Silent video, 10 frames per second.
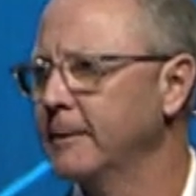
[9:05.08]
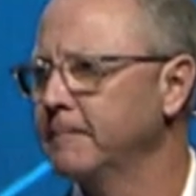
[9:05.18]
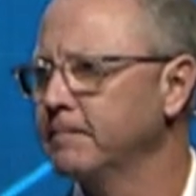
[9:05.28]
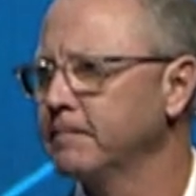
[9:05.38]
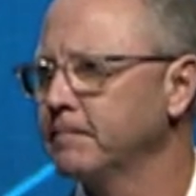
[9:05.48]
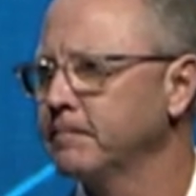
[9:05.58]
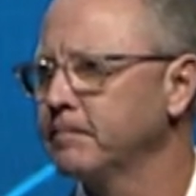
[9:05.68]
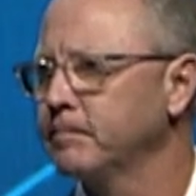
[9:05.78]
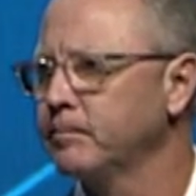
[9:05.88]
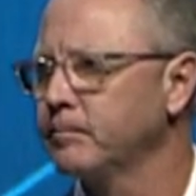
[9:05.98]

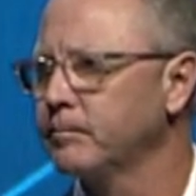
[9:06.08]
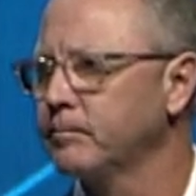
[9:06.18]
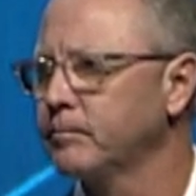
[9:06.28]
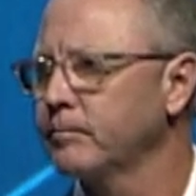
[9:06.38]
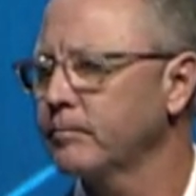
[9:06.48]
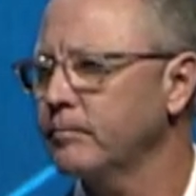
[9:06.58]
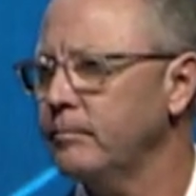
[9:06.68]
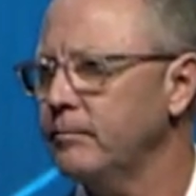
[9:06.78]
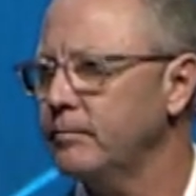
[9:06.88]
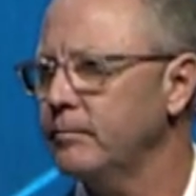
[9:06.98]
(no one is talking)